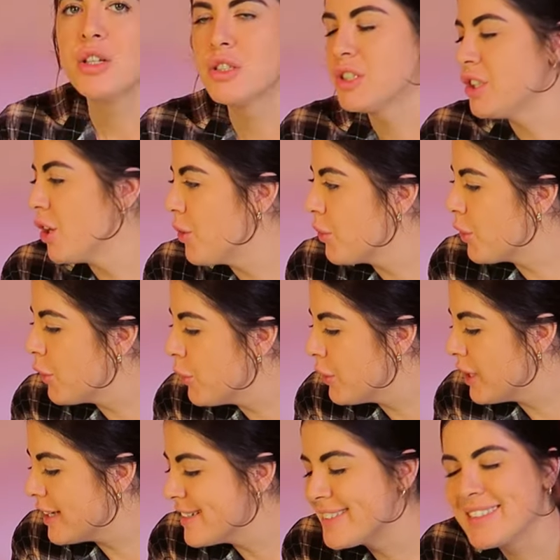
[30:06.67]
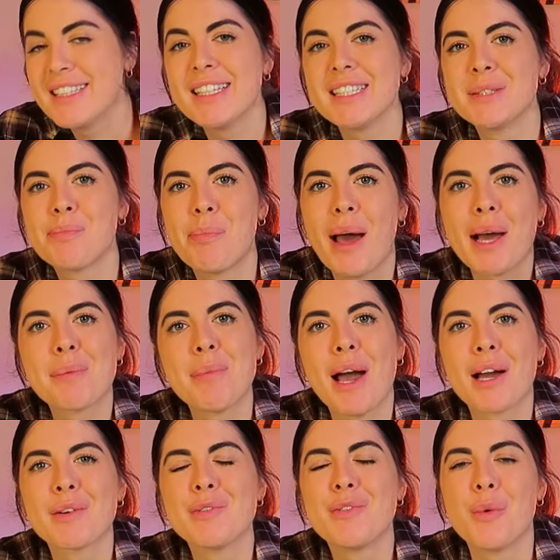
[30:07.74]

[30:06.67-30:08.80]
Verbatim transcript: So who is this backpack